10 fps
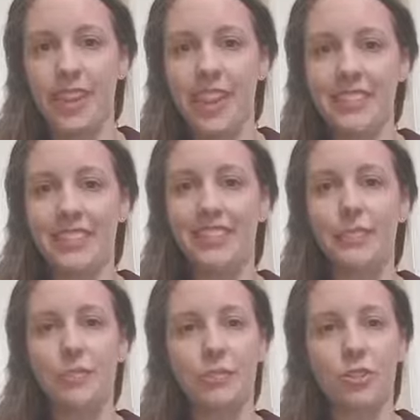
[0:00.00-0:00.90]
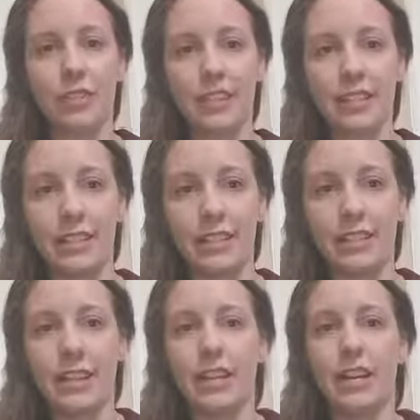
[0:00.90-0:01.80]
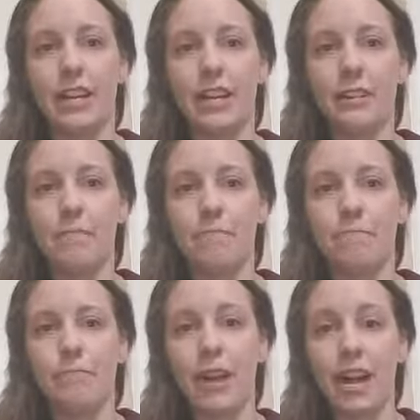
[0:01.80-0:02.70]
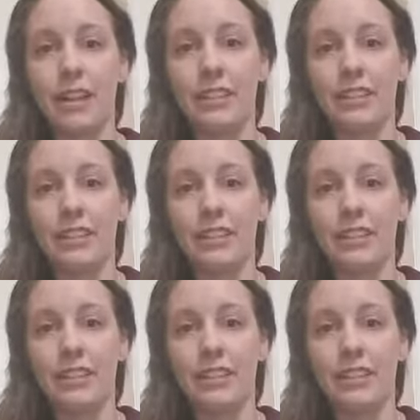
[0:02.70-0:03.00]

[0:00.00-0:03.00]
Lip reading: And the symptoms created by